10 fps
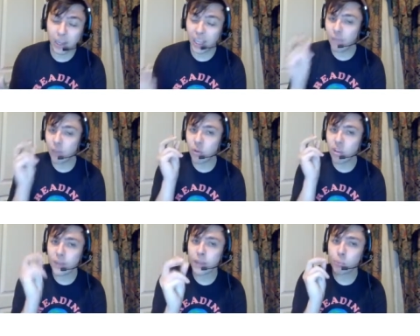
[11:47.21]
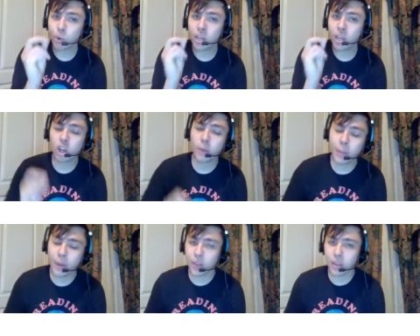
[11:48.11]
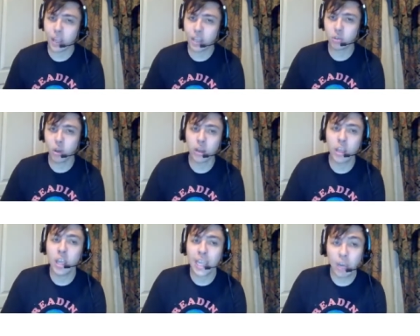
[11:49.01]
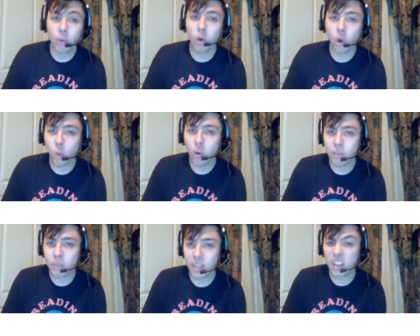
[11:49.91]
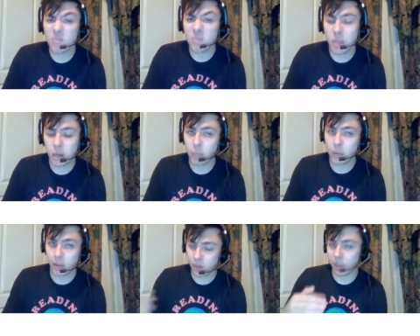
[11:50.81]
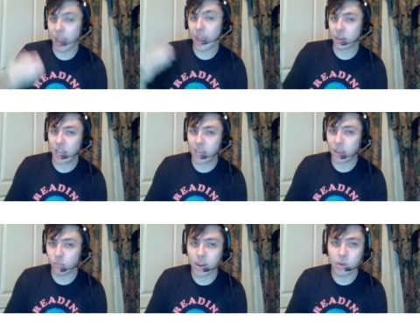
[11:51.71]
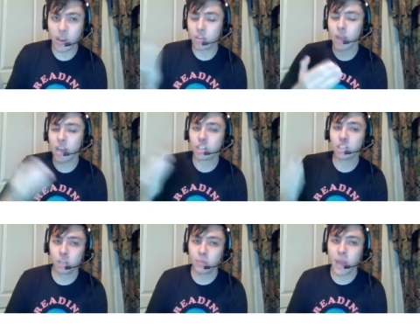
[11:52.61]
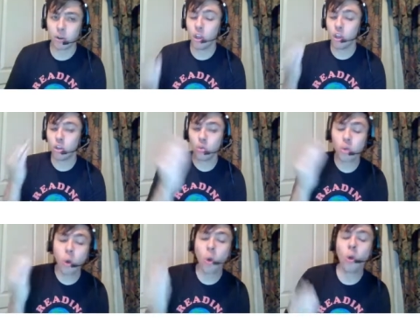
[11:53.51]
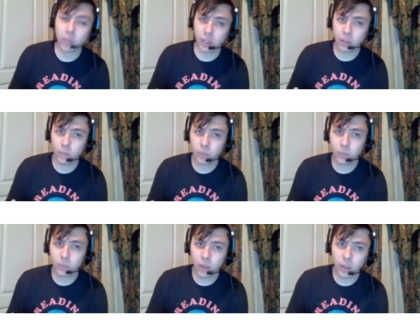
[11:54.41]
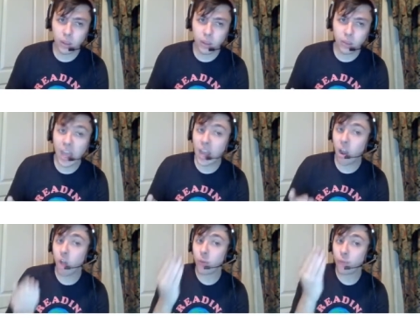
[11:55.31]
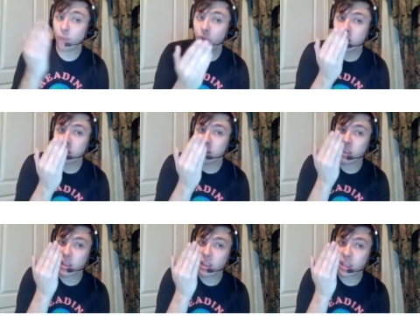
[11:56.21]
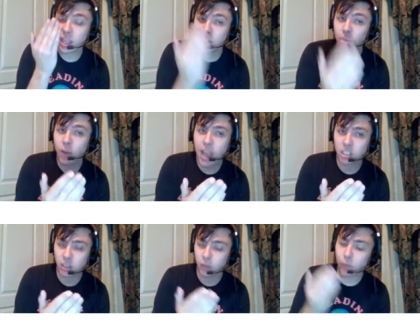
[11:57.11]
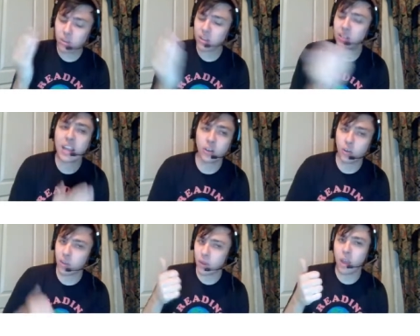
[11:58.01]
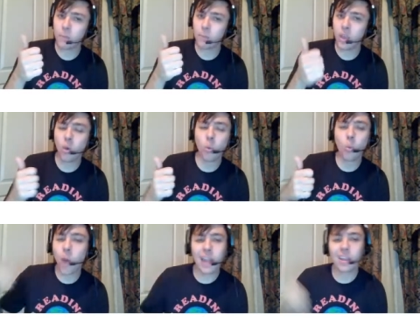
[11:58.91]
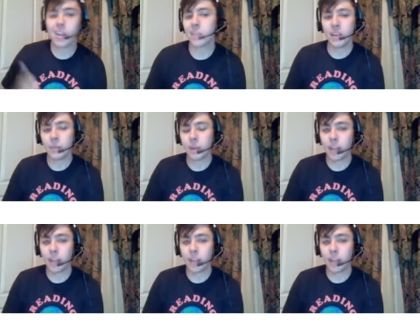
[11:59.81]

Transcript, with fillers: If there was something predetermined about this electron, it would always be spin up in this last case, right? Interaction shouldn't matter. You told me that on the first interaction, the first detector spin up, why is it not spin up again?